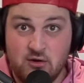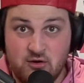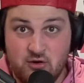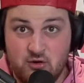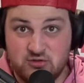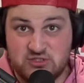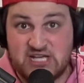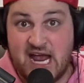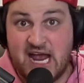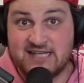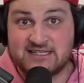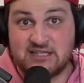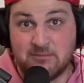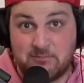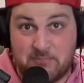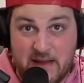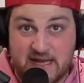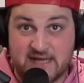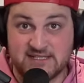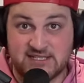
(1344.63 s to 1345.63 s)
who's got the
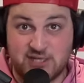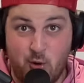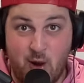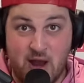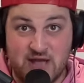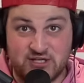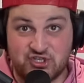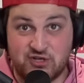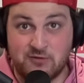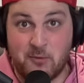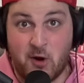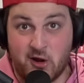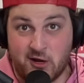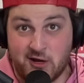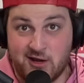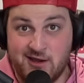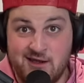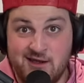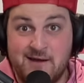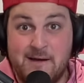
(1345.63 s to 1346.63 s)
biggest question
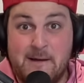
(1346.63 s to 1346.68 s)
mark?